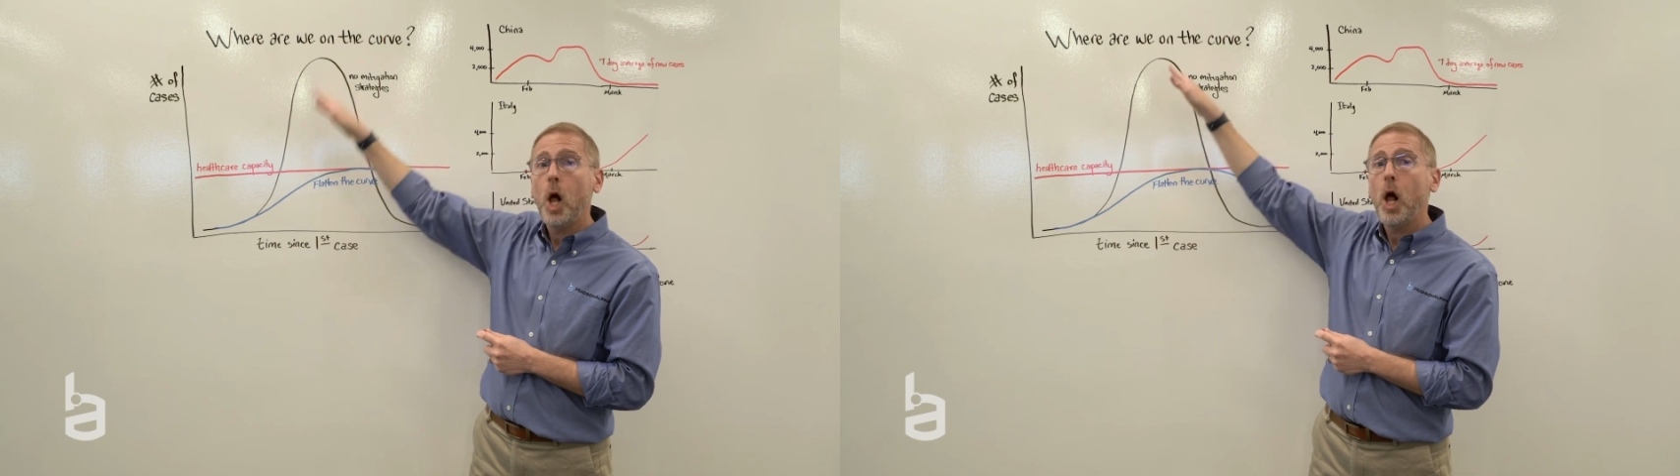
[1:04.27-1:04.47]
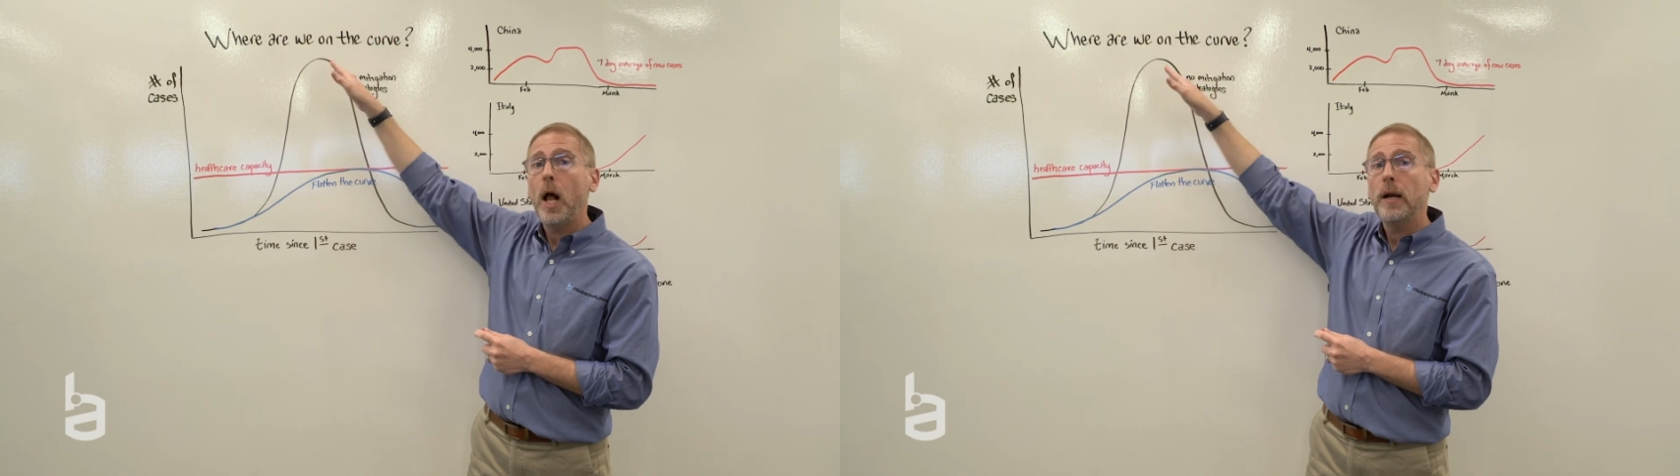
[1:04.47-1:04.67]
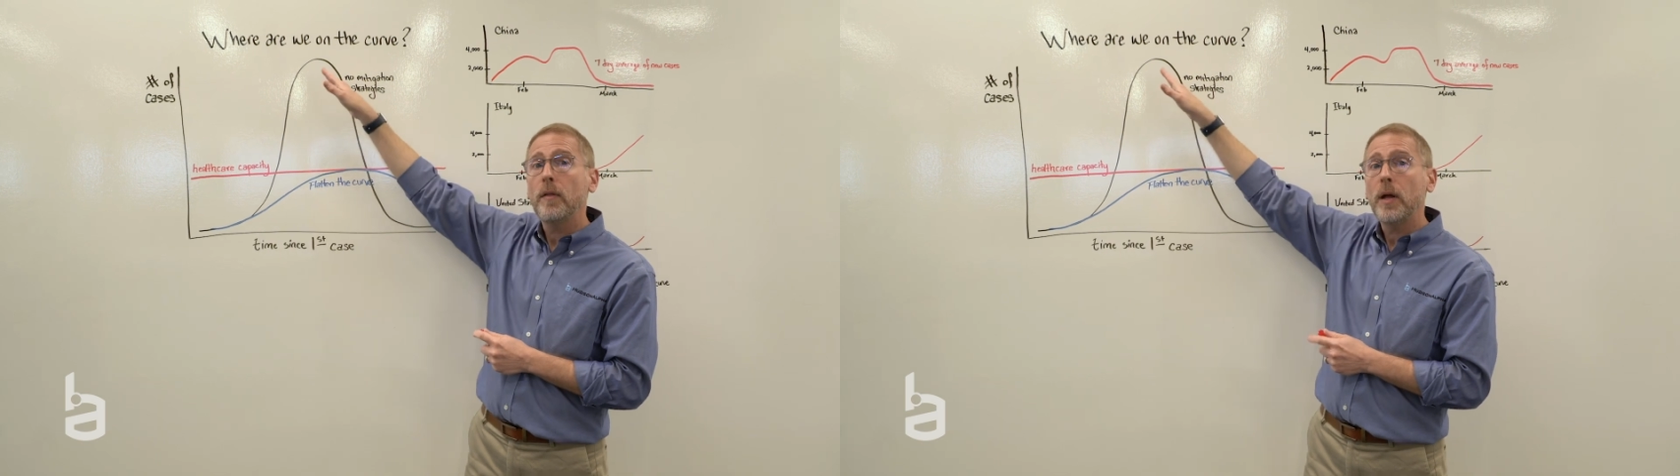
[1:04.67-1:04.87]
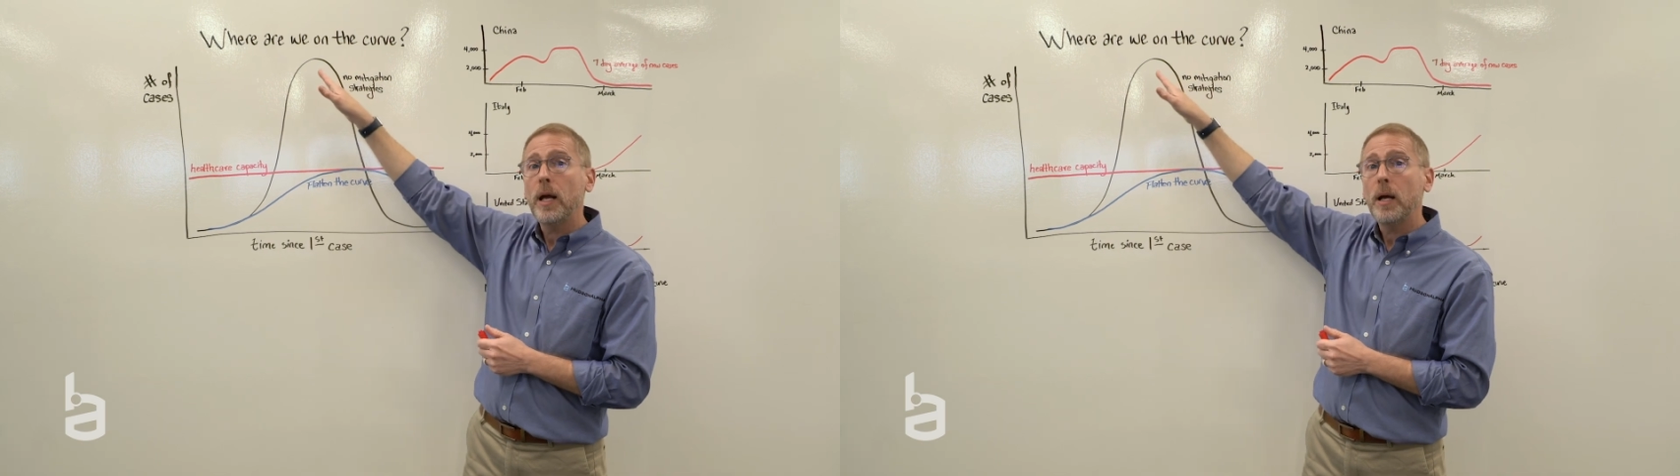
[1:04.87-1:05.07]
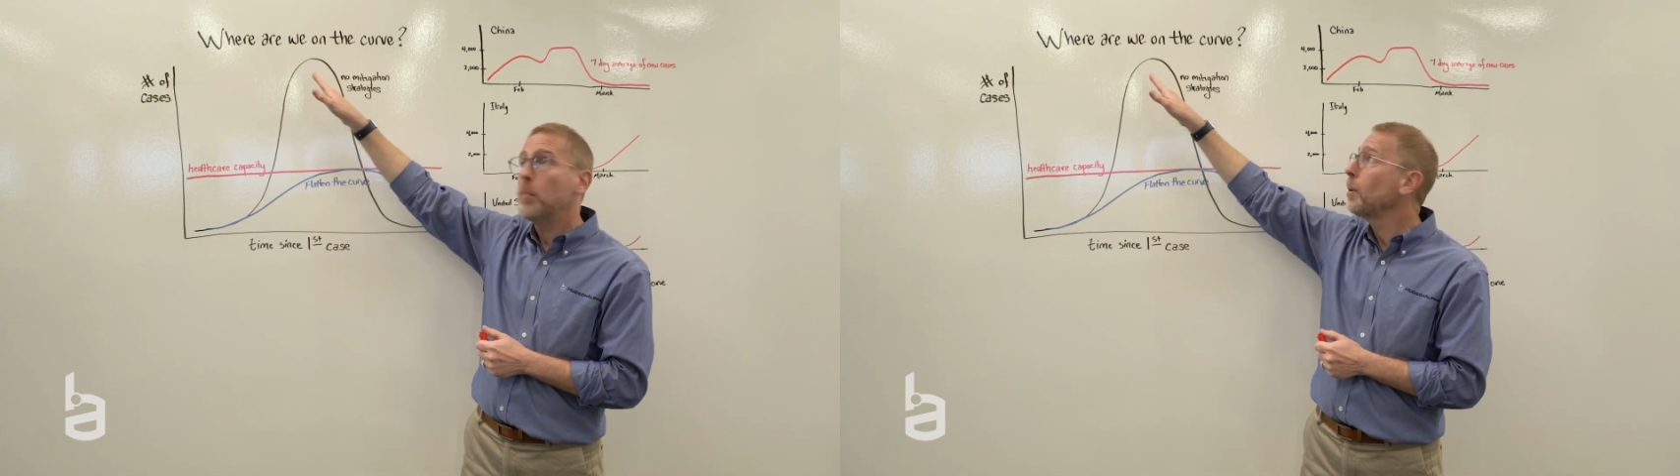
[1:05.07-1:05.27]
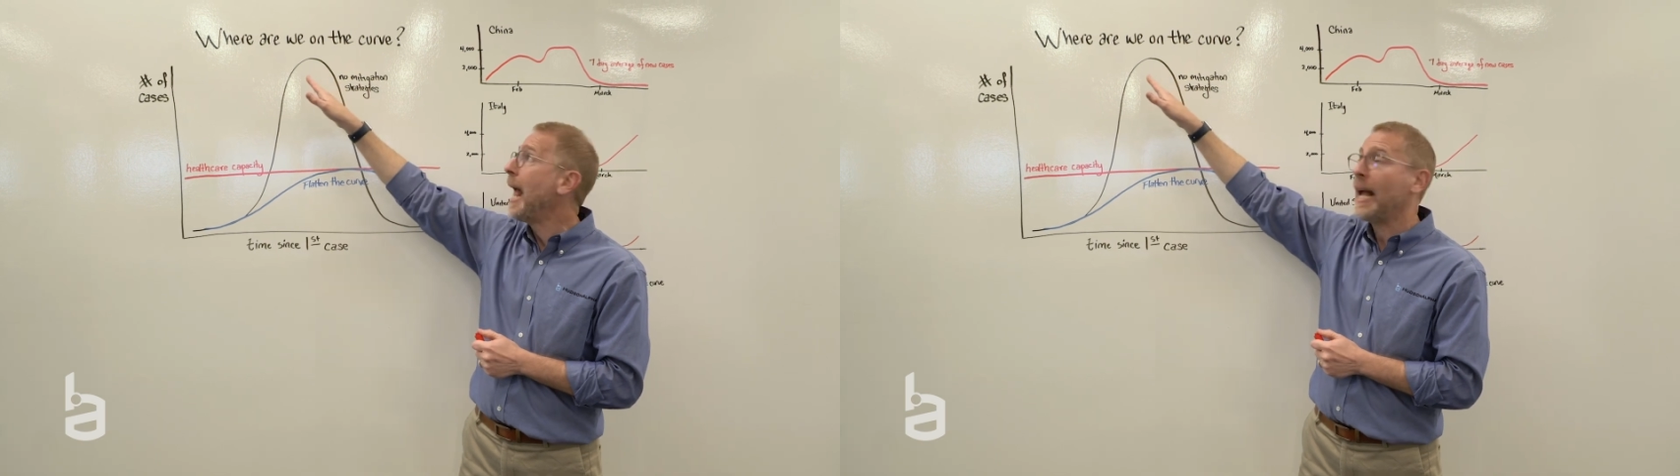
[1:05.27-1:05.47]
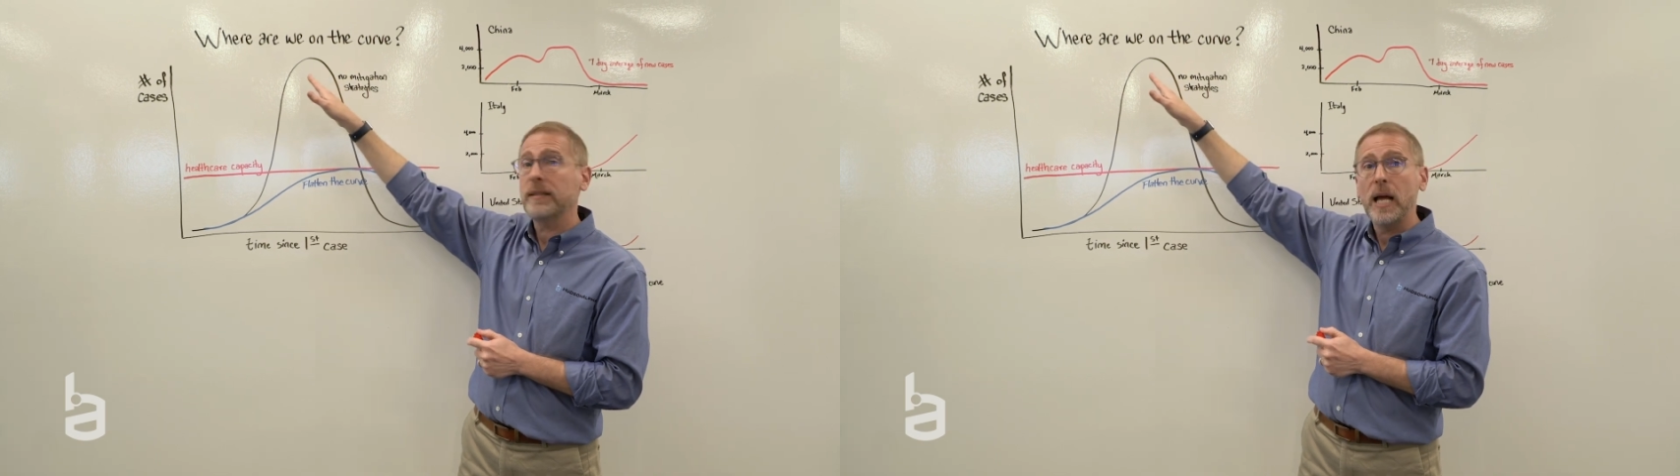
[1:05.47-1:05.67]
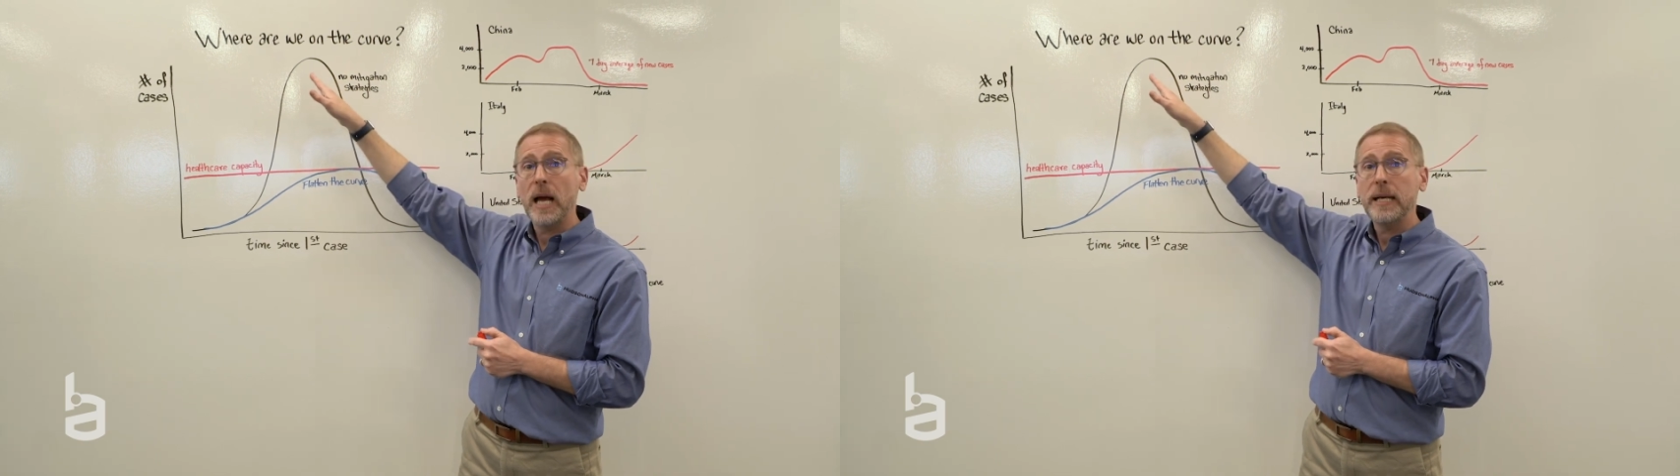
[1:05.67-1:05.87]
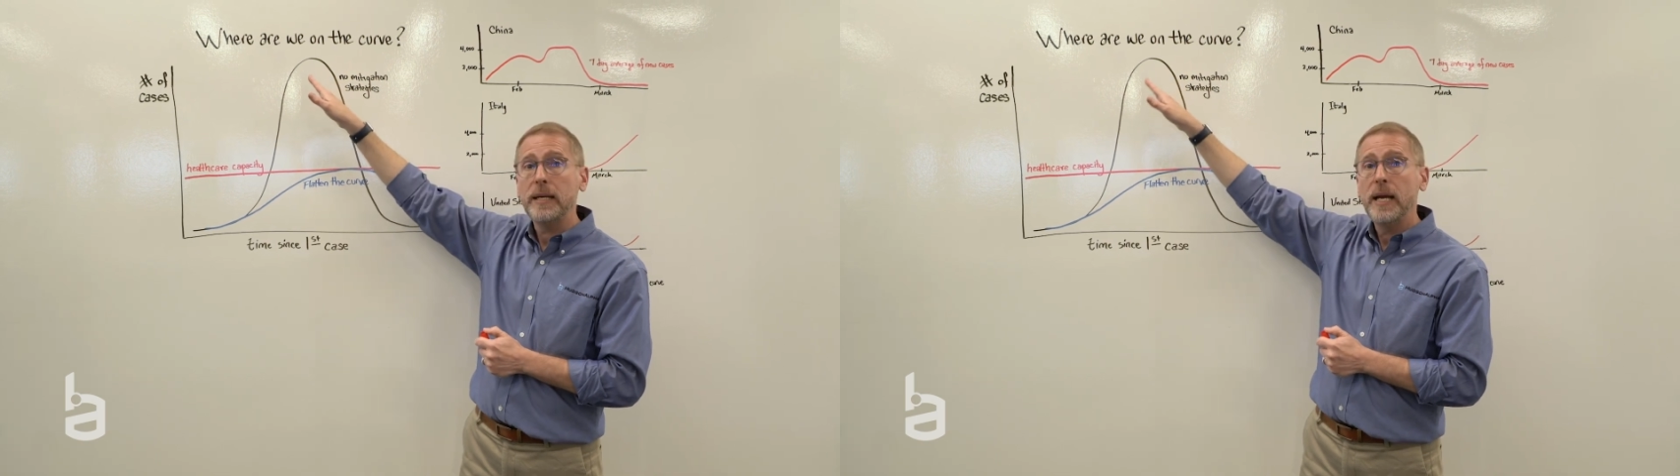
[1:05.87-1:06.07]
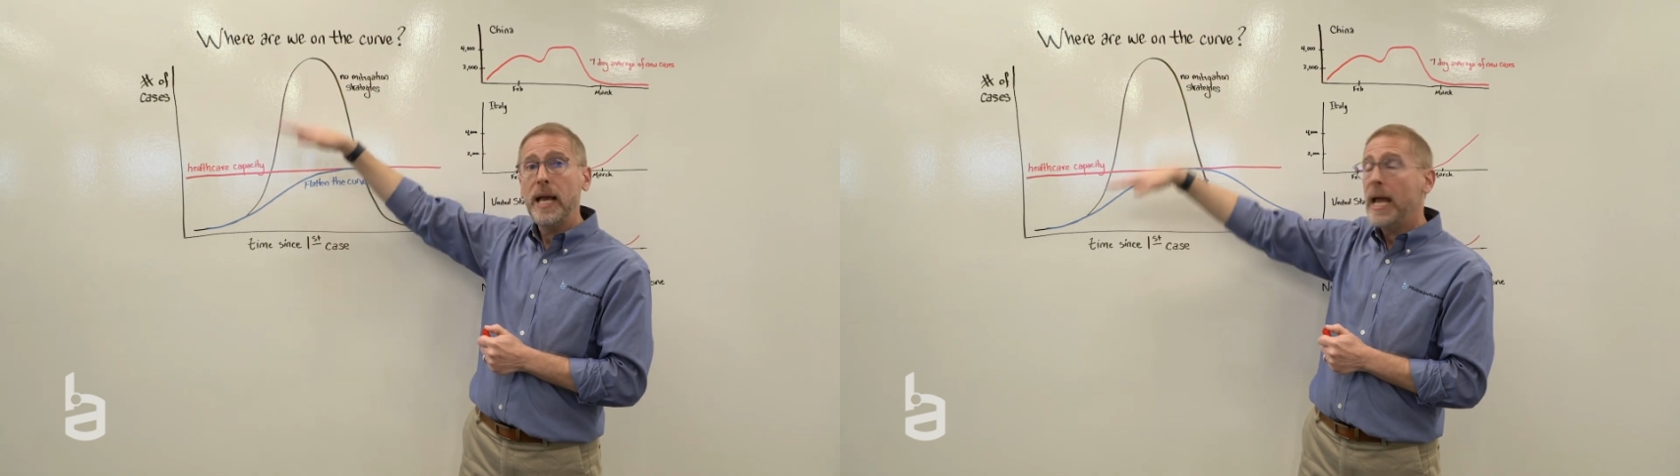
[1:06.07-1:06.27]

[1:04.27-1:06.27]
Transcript: on the black line,